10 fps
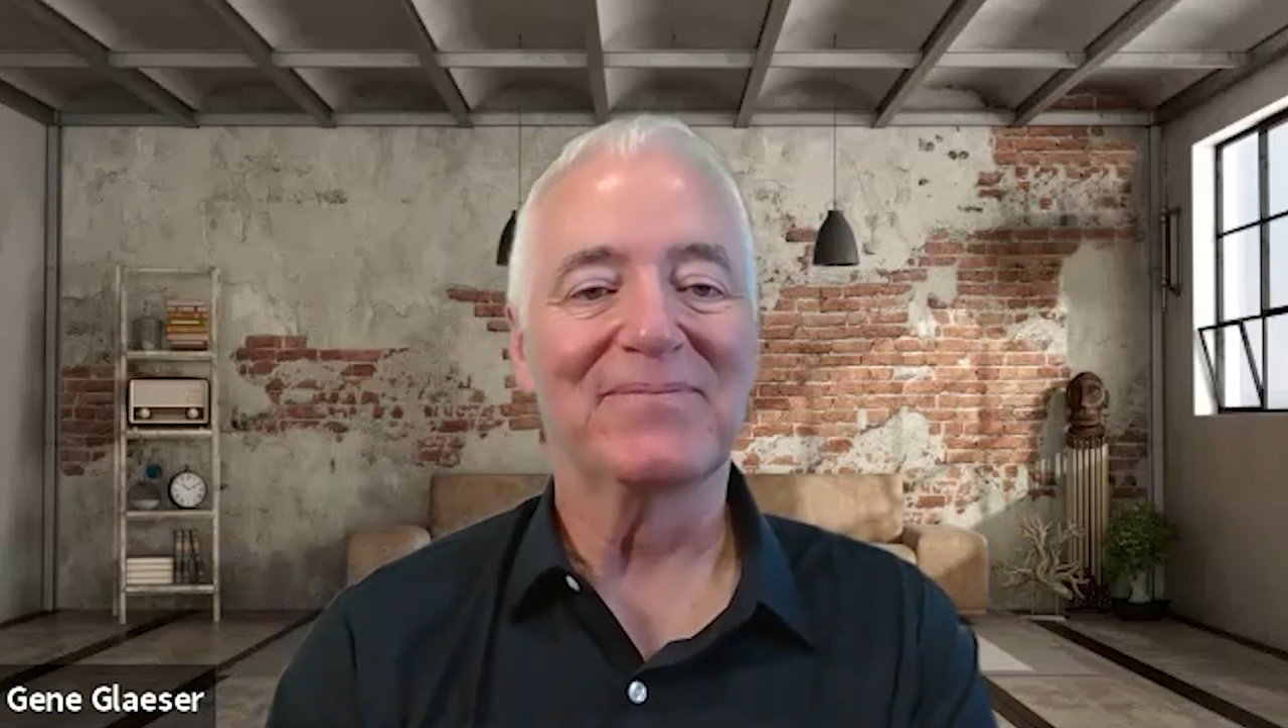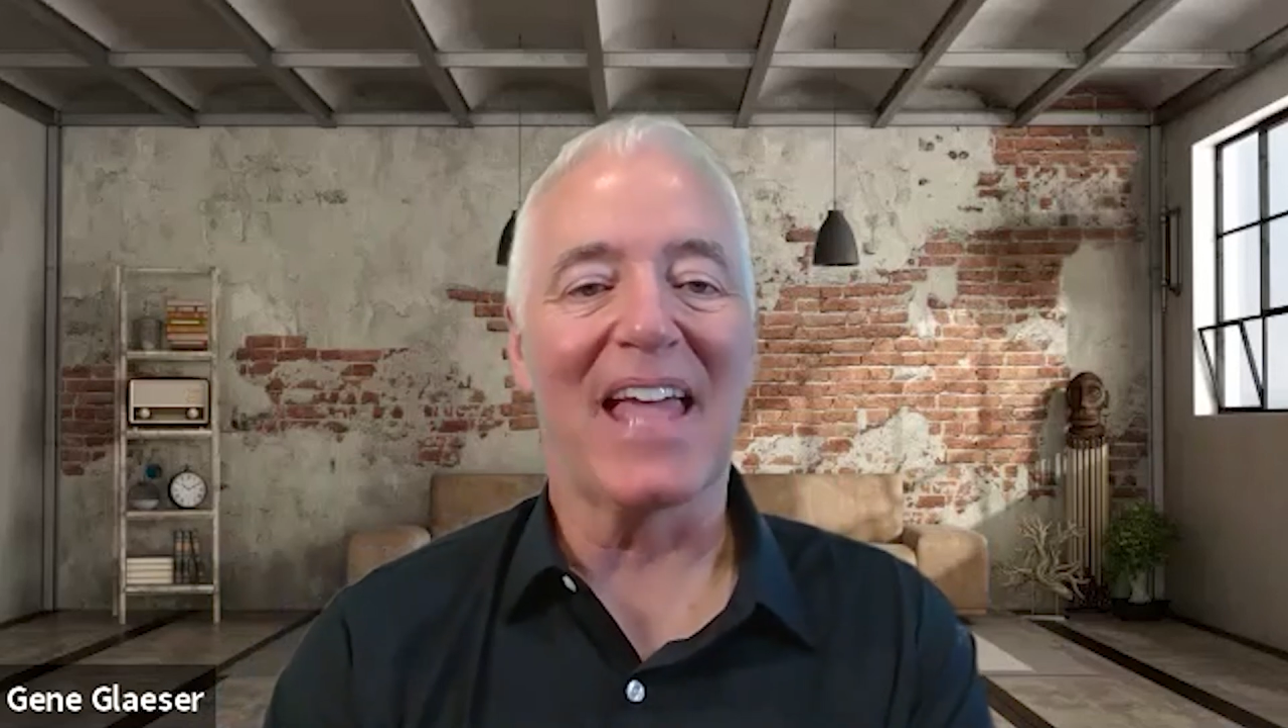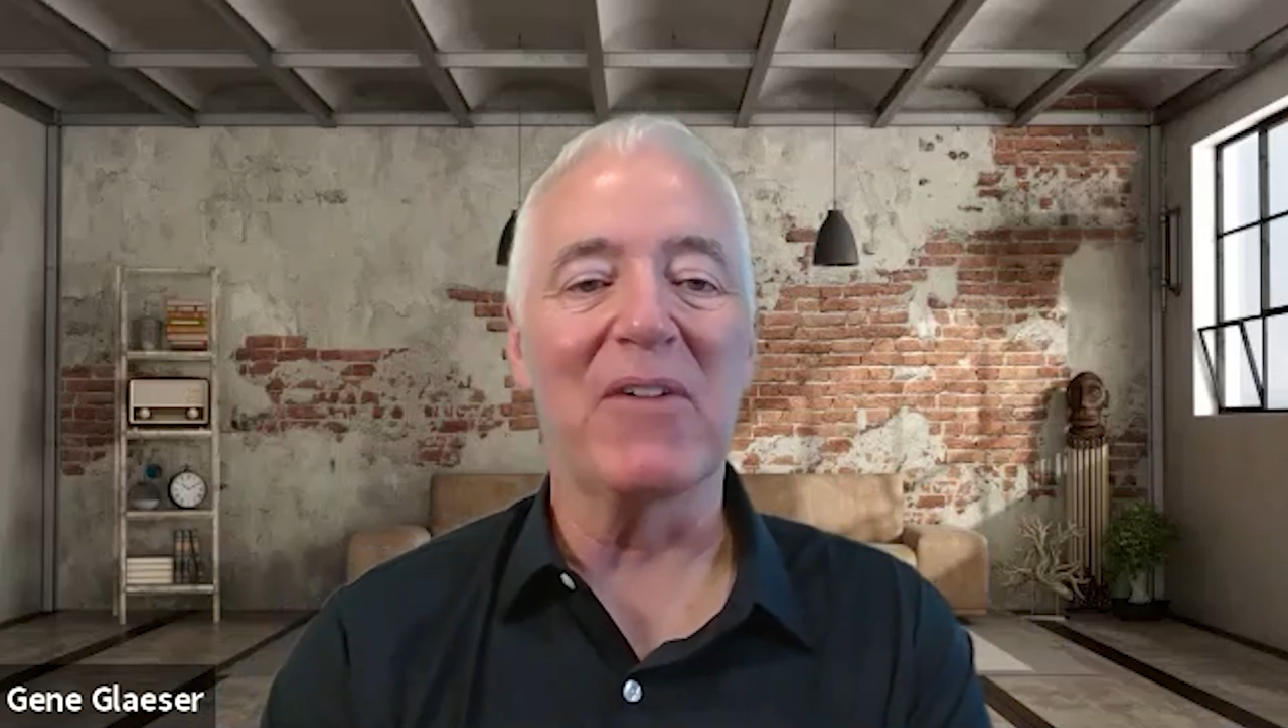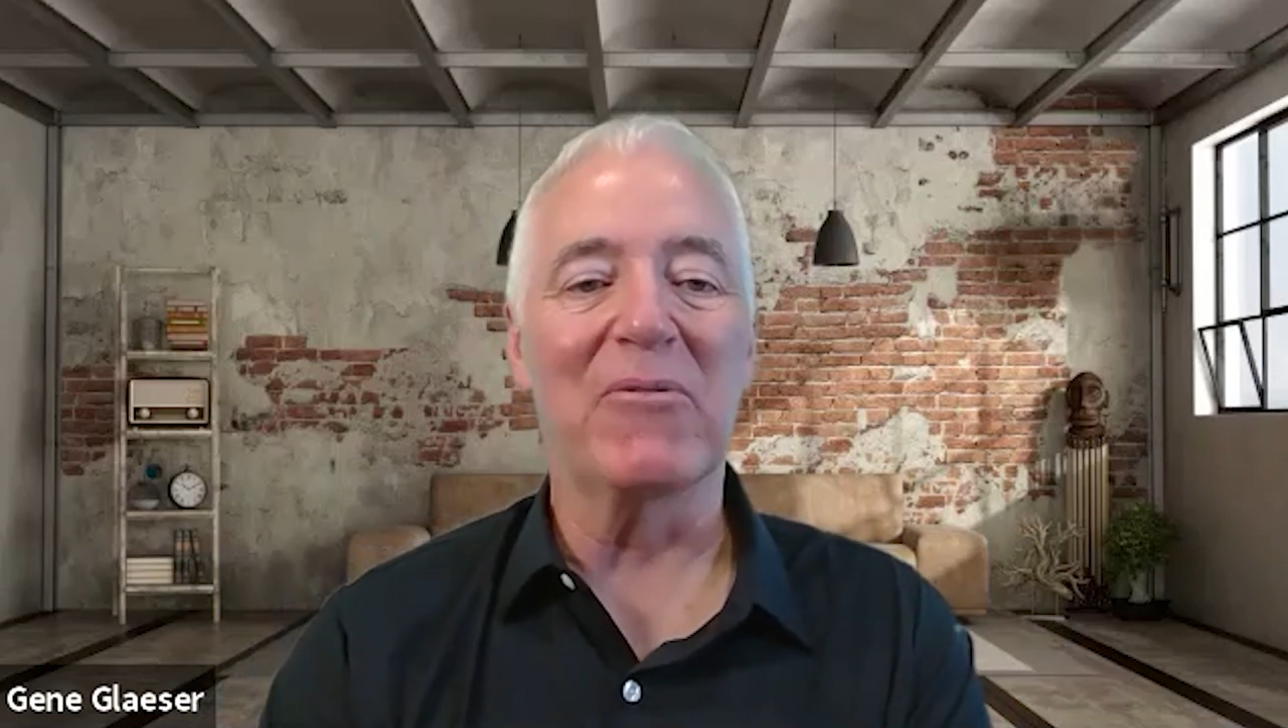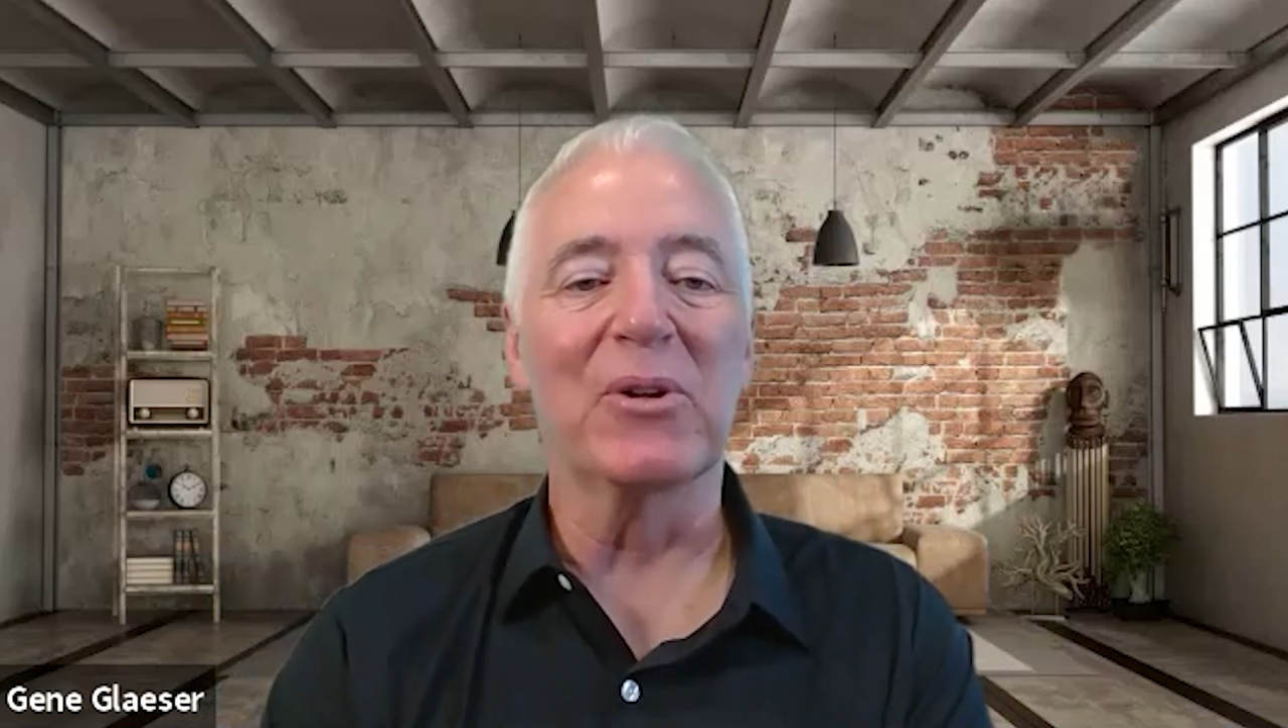
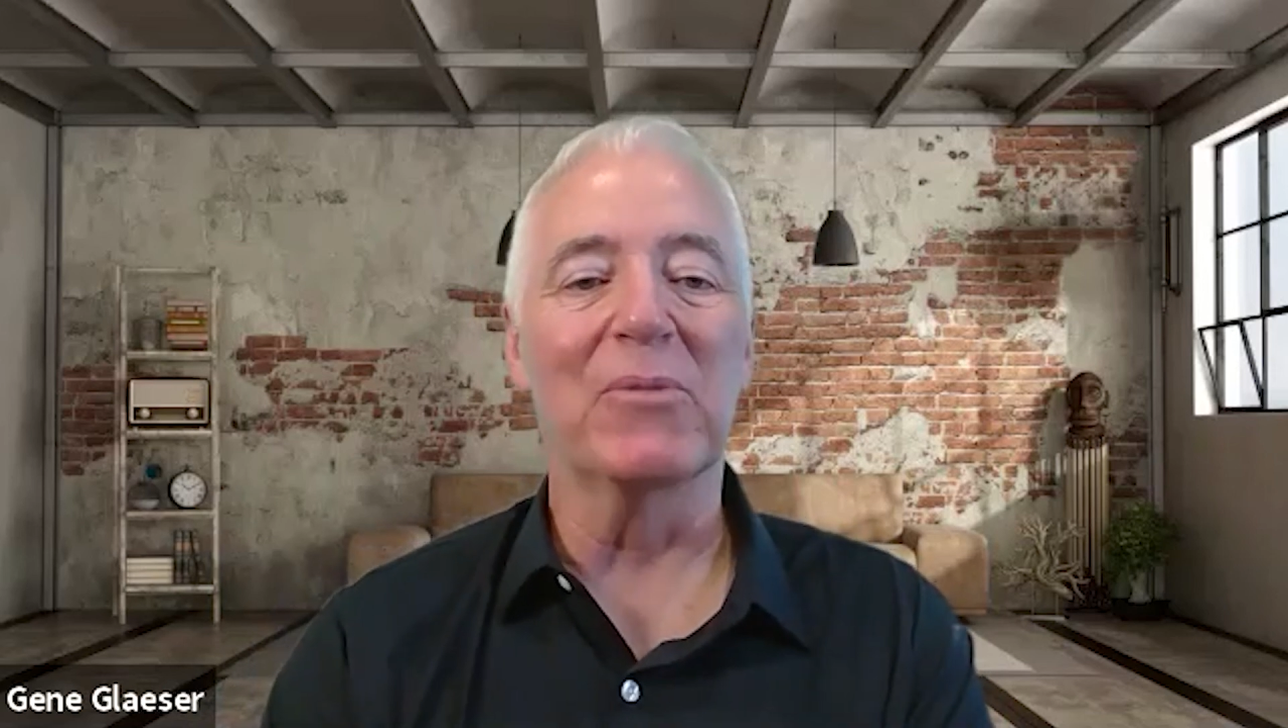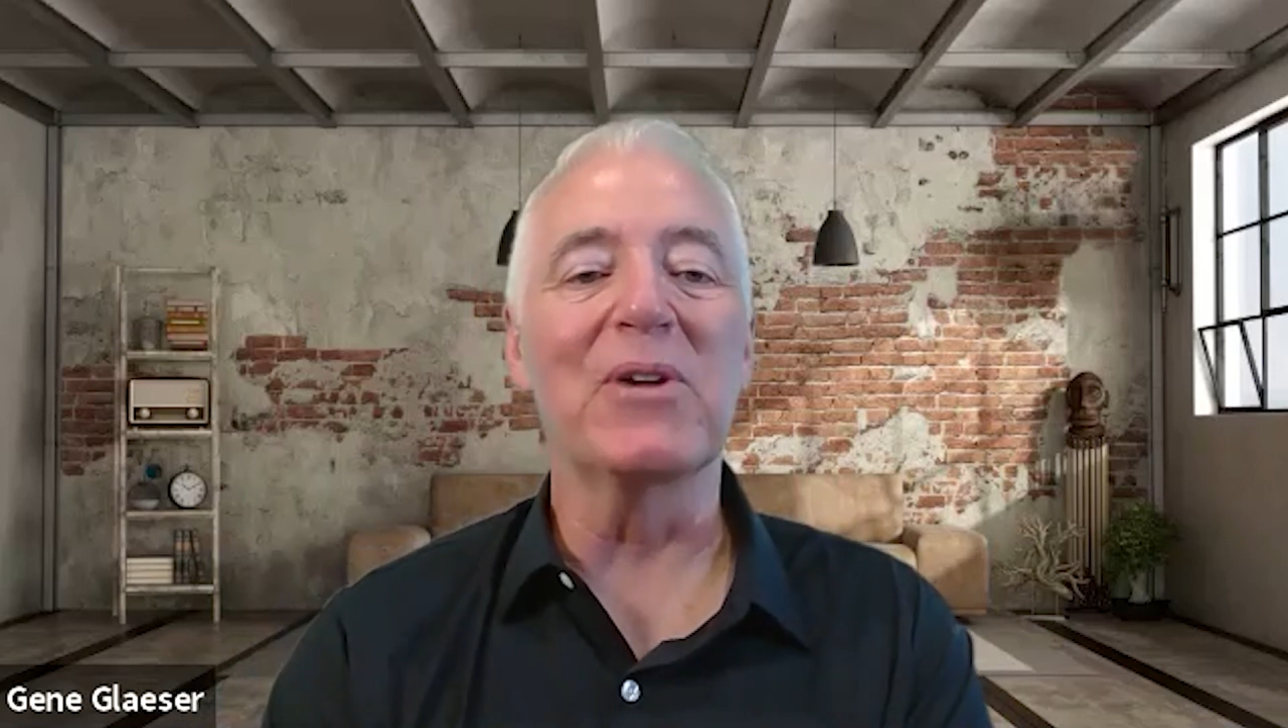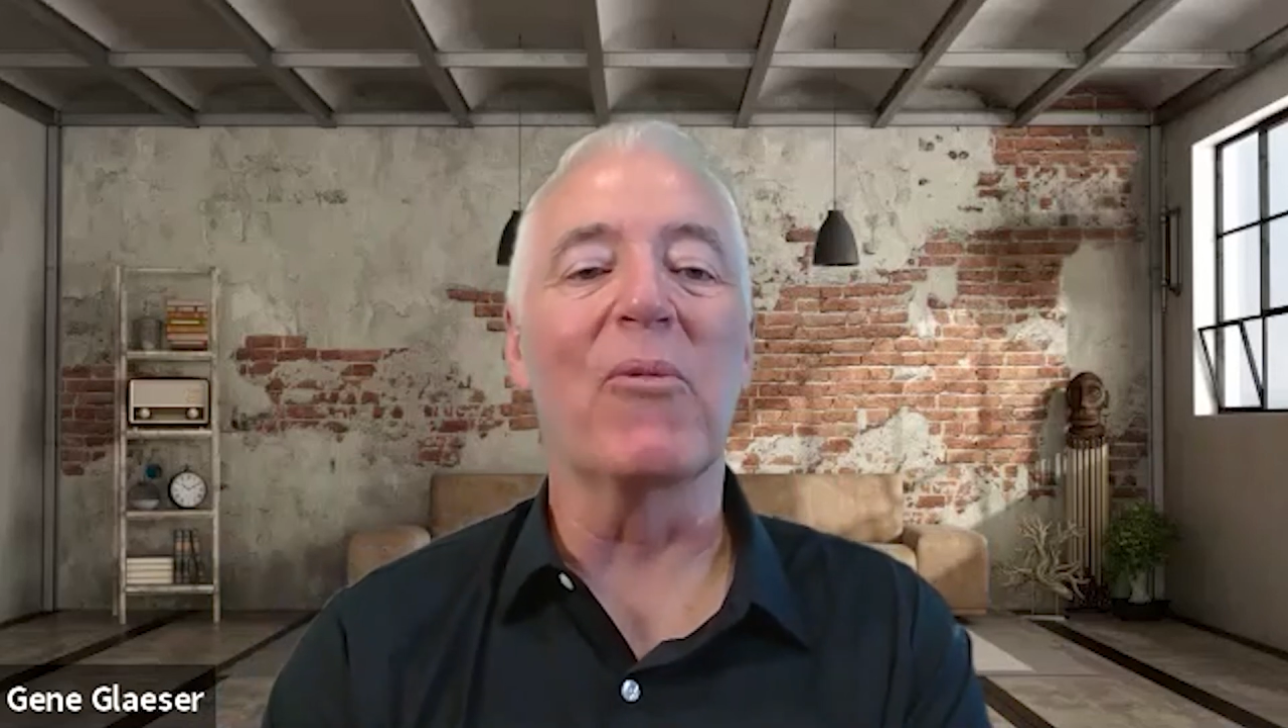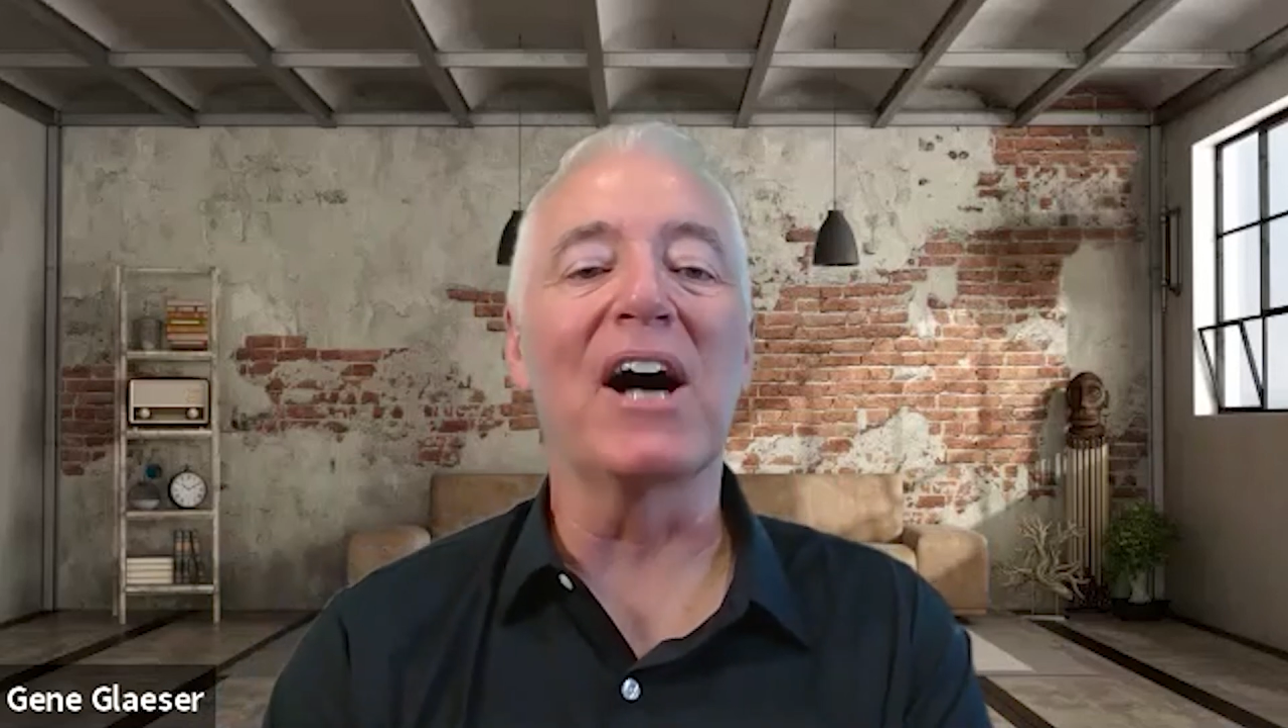And we'll be